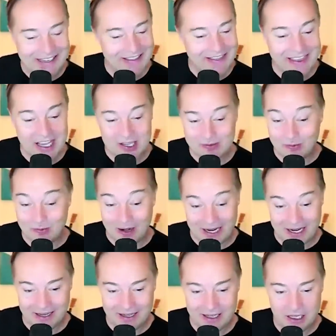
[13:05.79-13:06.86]
This
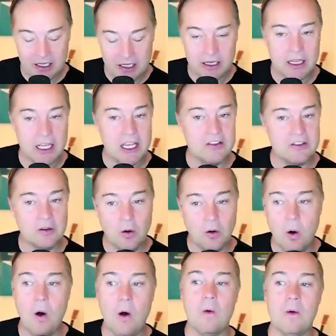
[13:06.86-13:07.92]
one is
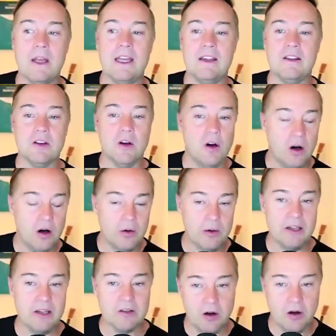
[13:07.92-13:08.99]
always,
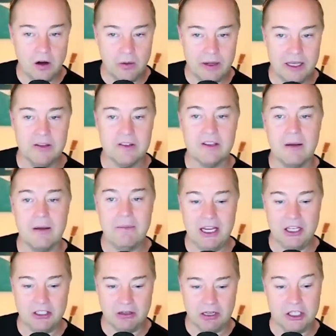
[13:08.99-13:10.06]
always, always a
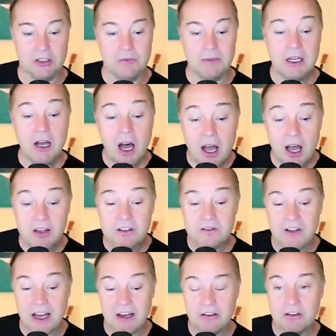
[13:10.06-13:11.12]
major issue because
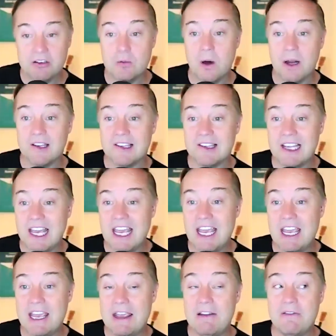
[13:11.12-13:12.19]
founders want to
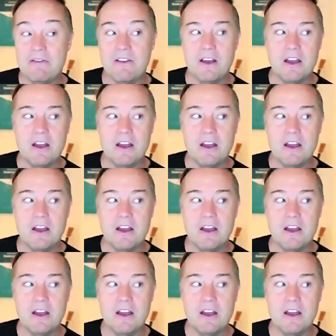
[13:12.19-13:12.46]
save